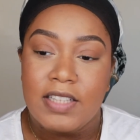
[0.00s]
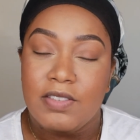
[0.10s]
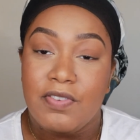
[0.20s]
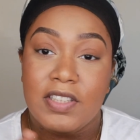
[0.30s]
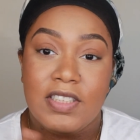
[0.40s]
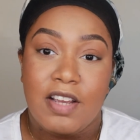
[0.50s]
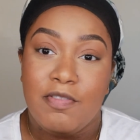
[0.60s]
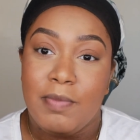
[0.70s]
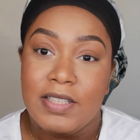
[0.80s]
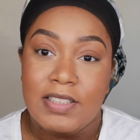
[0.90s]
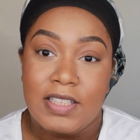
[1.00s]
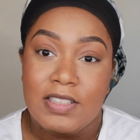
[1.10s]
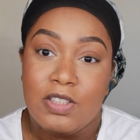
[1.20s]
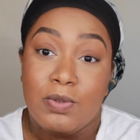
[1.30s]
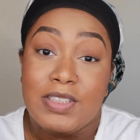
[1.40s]
It's the first year of
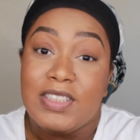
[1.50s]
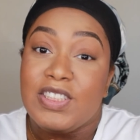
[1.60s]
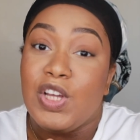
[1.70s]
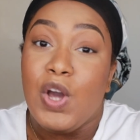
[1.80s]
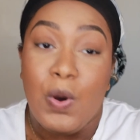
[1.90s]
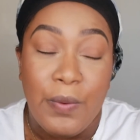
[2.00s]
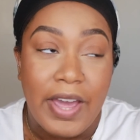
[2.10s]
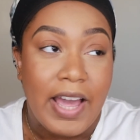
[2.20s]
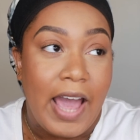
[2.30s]
business, so it's just going.